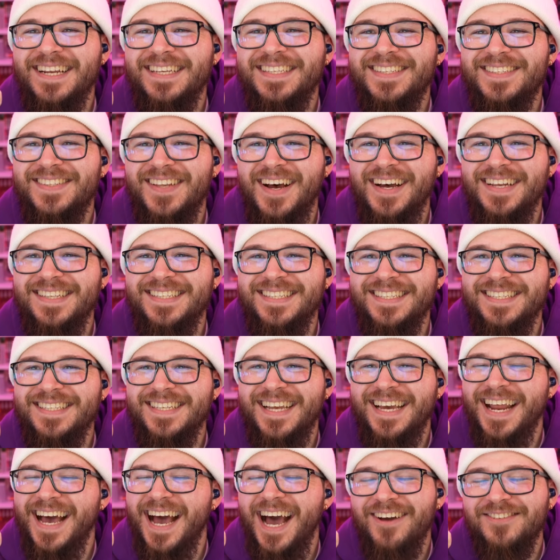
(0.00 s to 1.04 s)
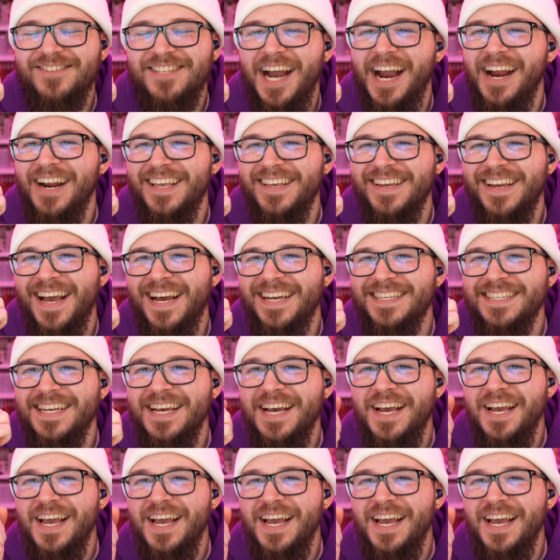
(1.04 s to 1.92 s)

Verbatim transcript: his sons. He said, I'm tired of you guys.